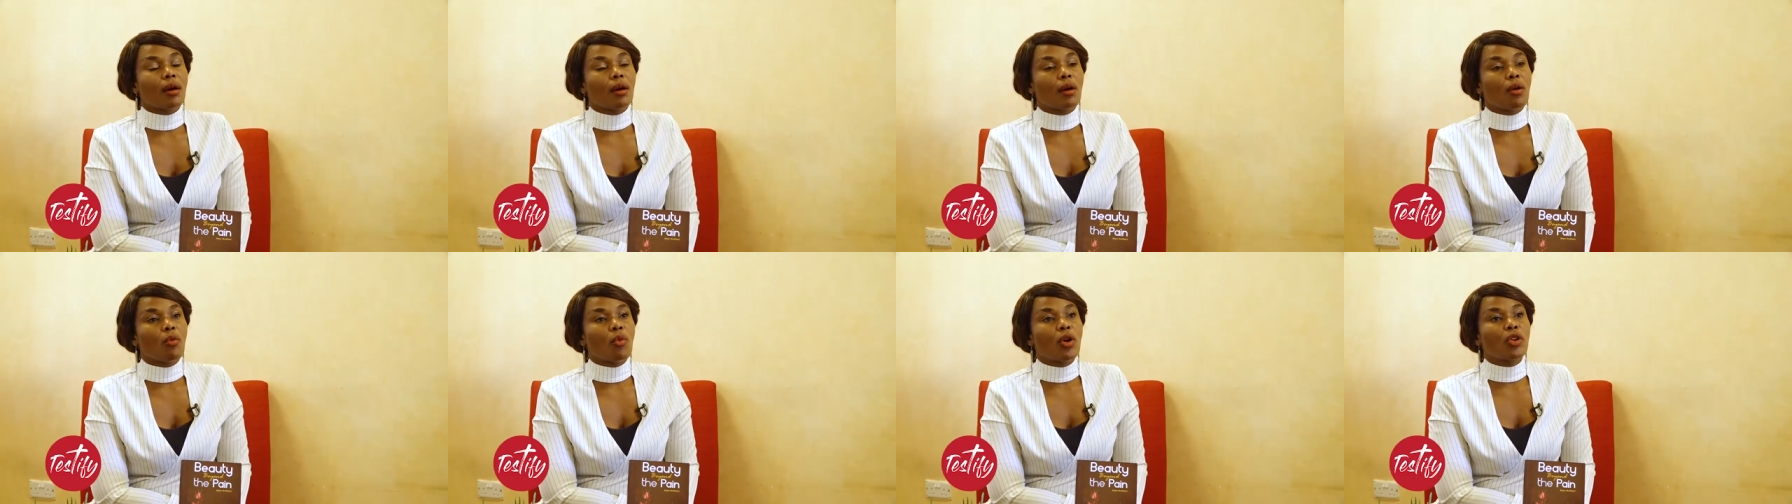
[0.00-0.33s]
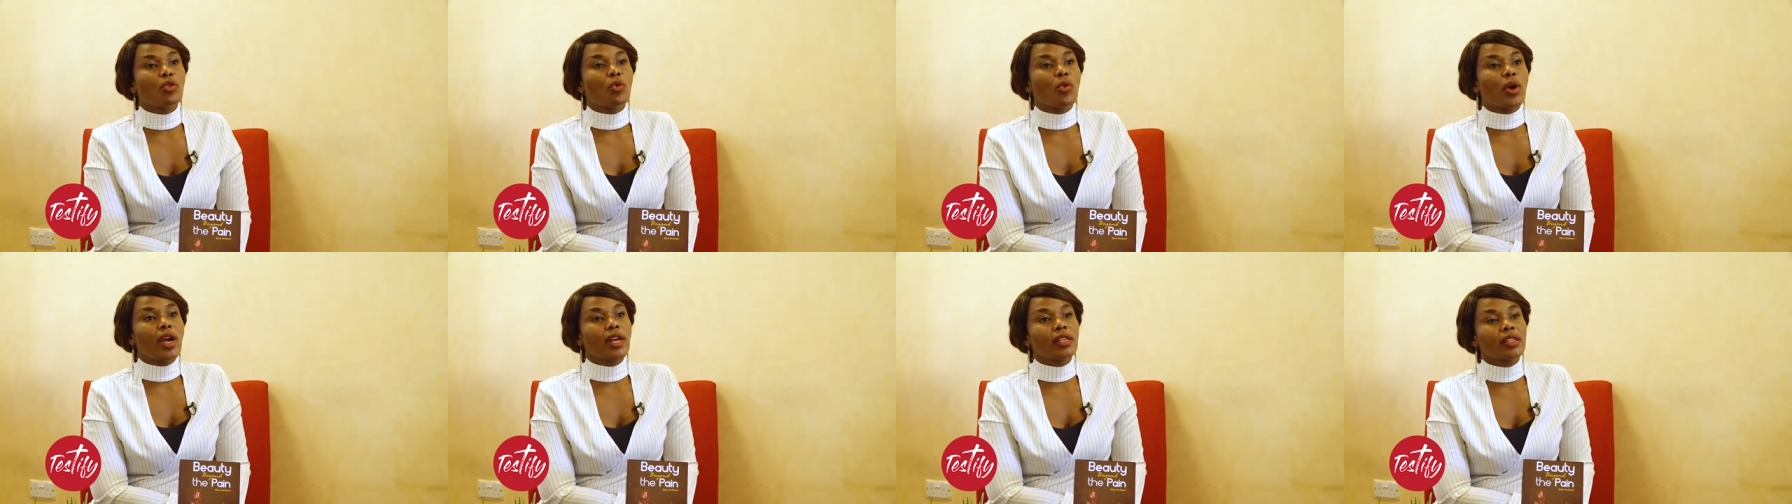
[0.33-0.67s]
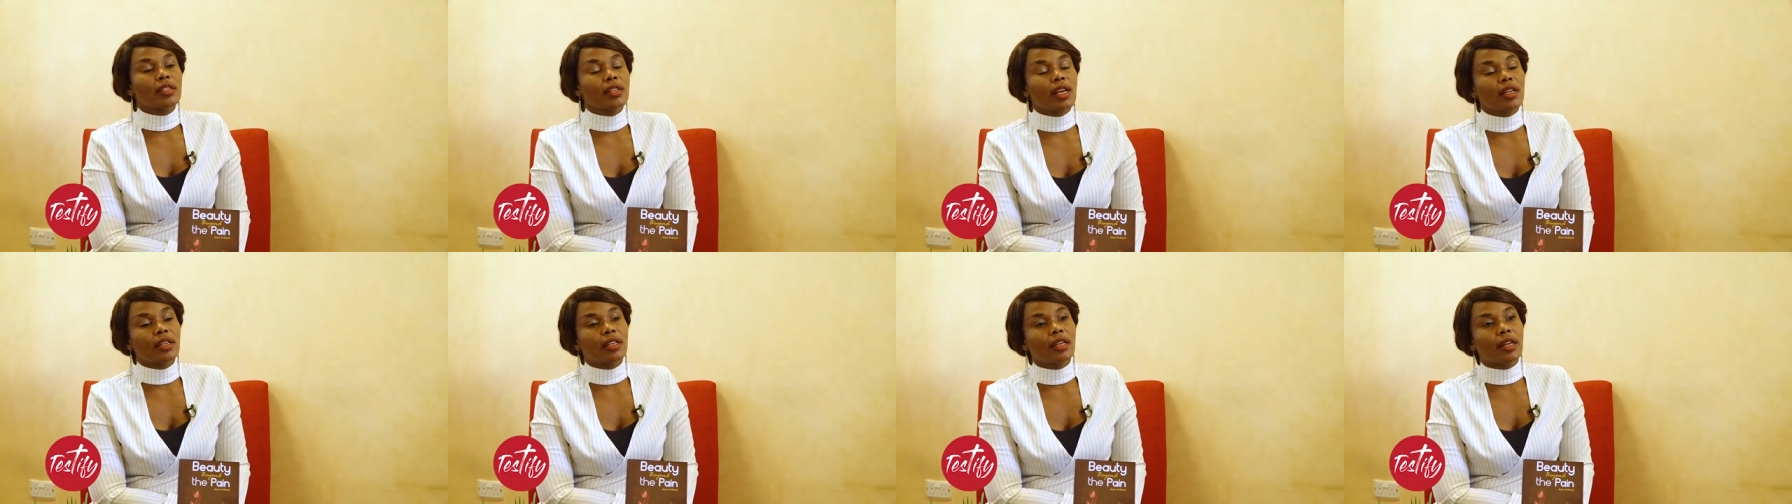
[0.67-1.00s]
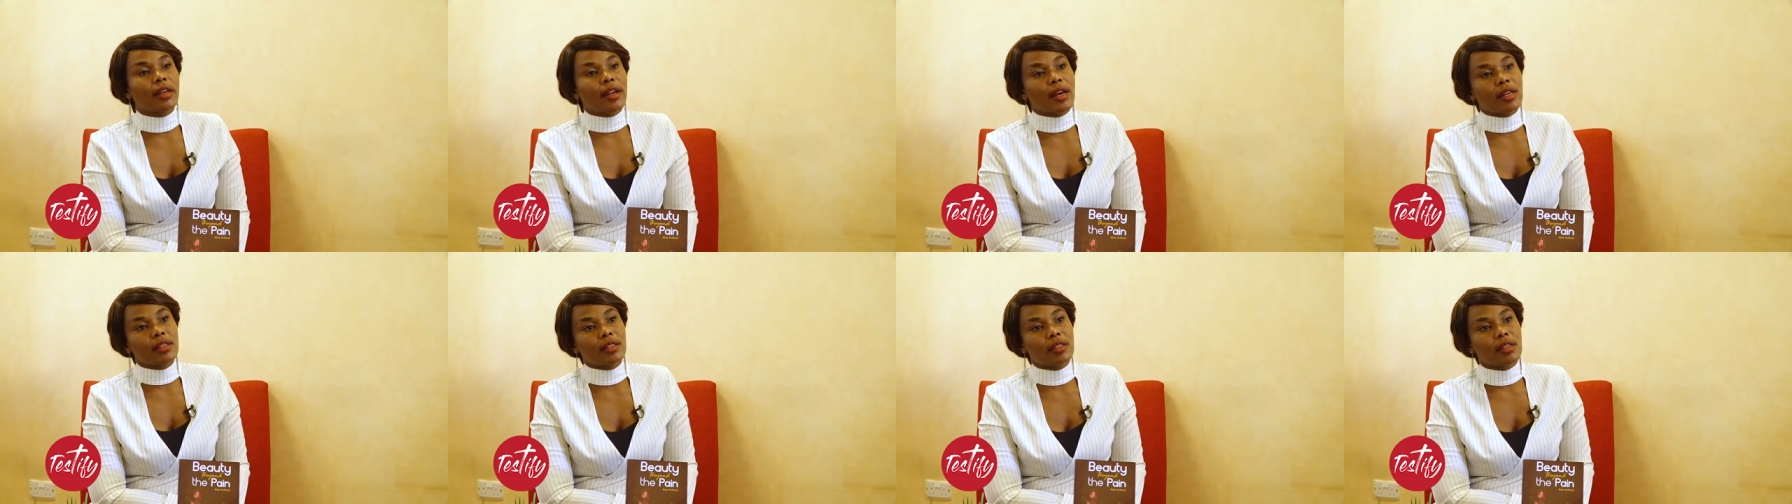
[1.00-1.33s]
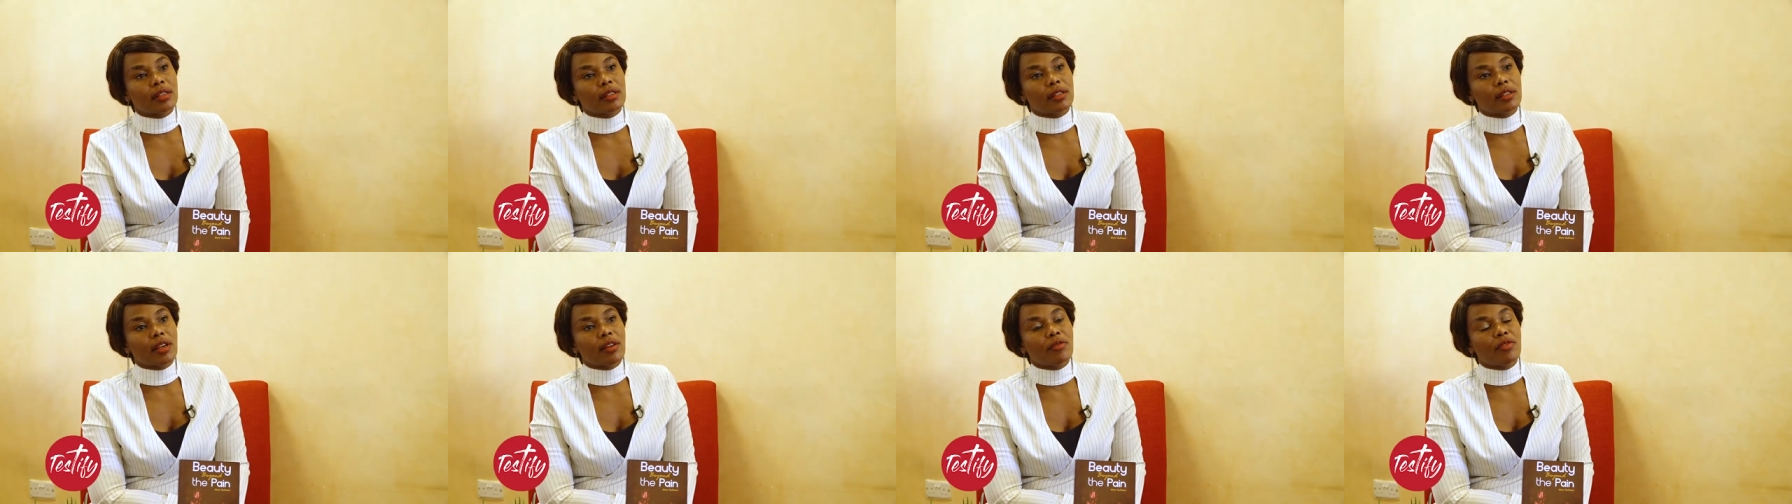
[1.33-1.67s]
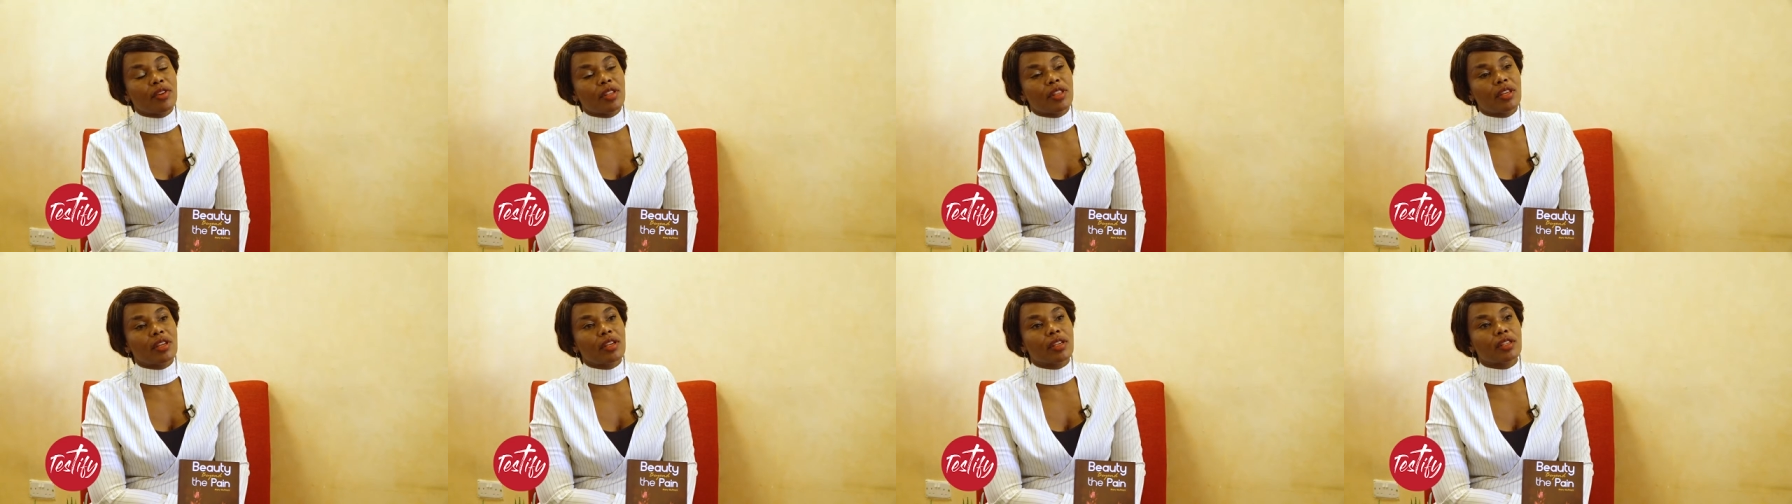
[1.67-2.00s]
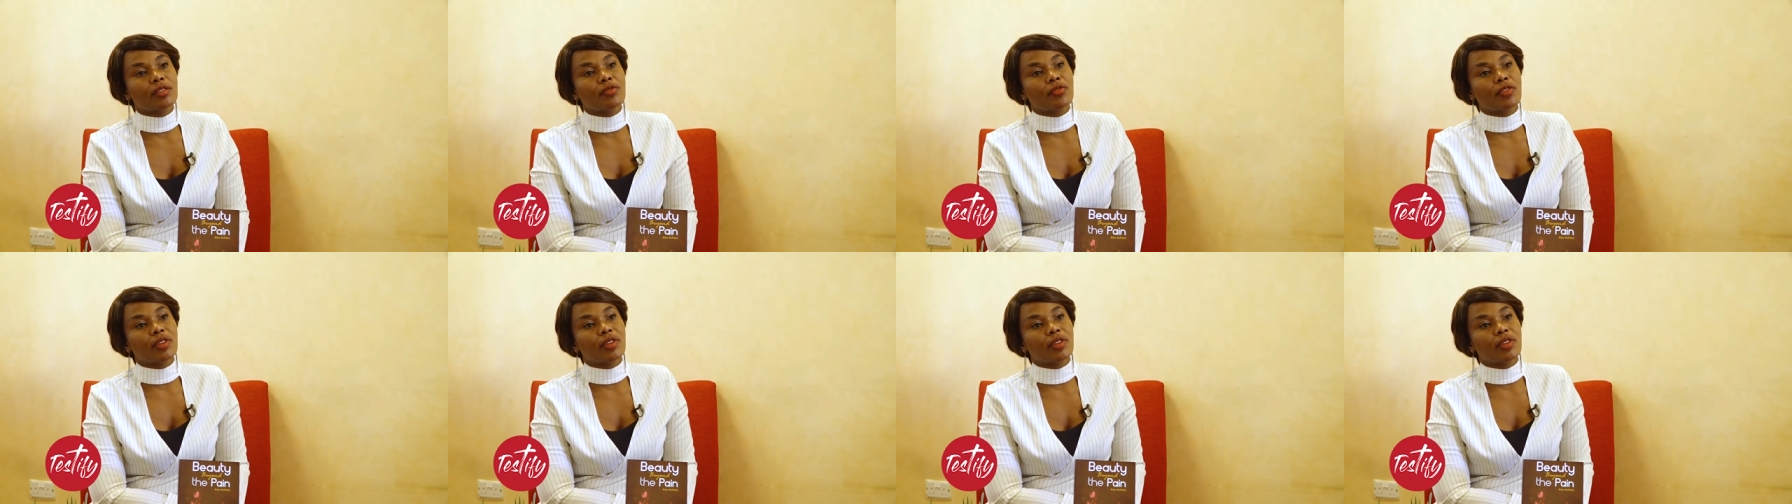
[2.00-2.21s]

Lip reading: when you wear sunglasses, everything is